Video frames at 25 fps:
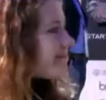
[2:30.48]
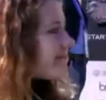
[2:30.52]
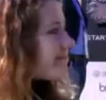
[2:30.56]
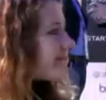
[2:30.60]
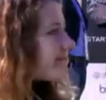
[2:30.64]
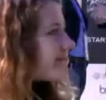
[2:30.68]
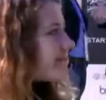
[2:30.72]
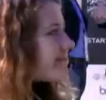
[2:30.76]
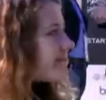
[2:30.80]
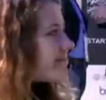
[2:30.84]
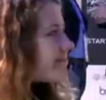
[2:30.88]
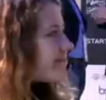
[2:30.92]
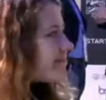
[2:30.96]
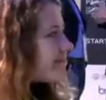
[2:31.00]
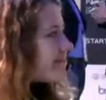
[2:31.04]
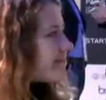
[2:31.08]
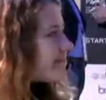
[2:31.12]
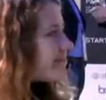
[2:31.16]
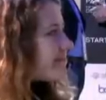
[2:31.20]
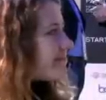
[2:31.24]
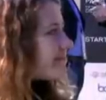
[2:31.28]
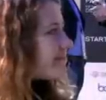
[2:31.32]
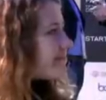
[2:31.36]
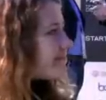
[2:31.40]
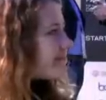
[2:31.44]

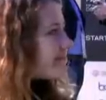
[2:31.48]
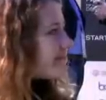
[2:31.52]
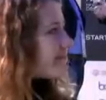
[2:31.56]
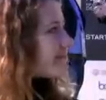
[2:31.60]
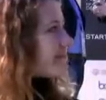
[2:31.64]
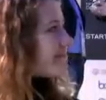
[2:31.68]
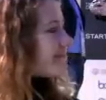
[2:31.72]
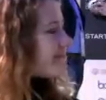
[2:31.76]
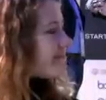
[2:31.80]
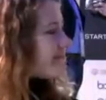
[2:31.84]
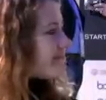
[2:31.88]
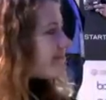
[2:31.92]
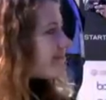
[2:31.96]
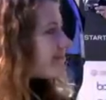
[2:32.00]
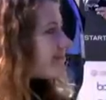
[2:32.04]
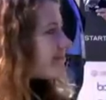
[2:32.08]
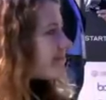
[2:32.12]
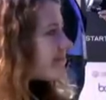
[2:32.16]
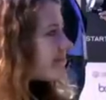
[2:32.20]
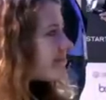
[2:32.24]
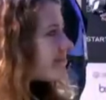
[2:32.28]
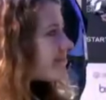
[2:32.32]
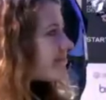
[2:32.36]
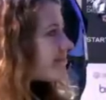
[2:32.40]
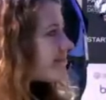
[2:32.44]

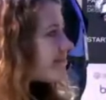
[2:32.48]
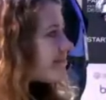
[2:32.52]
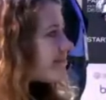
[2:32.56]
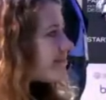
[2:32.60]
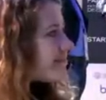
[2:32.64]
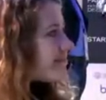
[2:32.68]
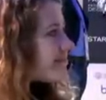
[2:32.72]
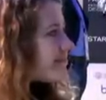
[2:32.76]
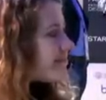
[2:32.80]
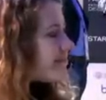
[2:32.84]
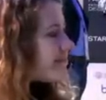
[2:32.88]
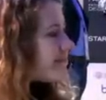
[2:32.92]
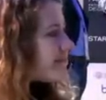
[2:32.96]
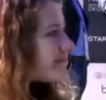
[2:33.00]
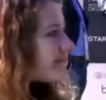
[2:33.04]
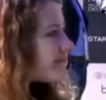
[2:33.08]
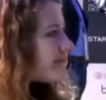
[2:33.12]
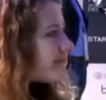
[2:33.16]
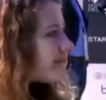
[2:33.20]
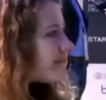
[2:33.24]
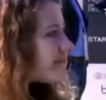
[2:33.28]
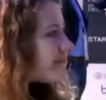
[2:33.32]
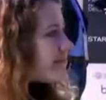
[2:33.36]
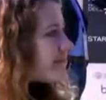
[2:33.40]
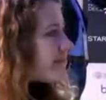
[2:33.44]

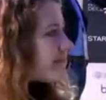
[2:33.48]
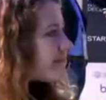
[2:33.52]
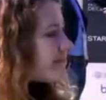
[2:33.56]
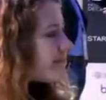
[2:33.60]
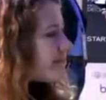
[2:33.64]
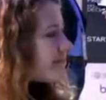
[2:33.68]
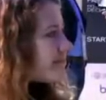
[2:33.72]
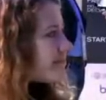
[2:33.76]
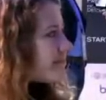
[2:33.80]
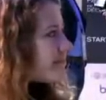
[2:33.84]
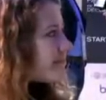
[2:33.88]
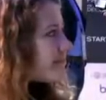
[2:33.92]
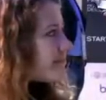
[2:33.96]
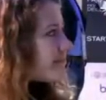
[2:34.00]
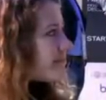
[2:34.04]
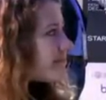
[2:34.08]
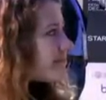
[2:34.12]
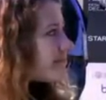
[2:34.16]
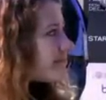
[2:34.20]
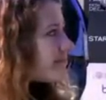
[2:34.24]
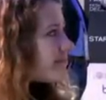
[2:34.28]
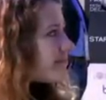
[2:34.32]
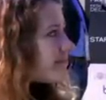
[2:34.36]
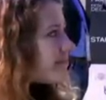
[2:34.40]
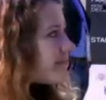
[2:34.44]

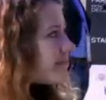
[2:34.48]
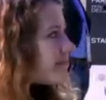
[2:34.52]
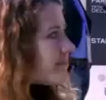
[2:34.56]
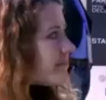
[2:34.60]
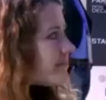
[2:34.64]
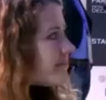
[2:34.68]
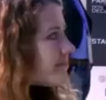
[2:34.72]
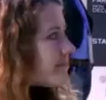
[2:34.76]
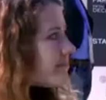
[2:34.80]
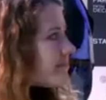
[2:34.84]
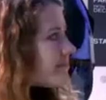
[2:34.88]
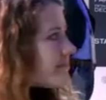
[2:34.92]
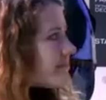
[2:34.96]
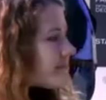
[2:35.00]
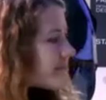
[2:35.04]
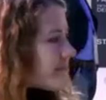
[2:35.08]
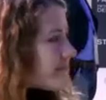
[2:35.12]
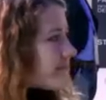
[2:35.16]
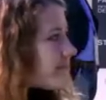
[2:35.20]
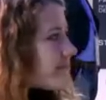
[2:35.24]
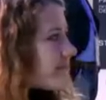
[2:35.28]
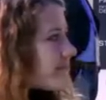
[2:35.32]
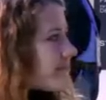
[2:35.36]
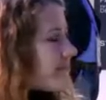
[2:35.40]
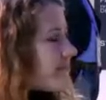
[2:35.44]

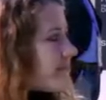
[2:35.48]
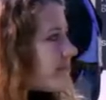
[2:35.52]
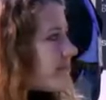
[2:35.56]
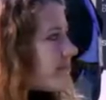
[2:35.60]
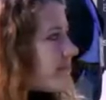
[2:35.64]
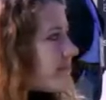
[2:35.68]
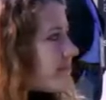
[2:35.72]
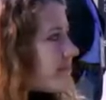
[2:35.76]
[no speech]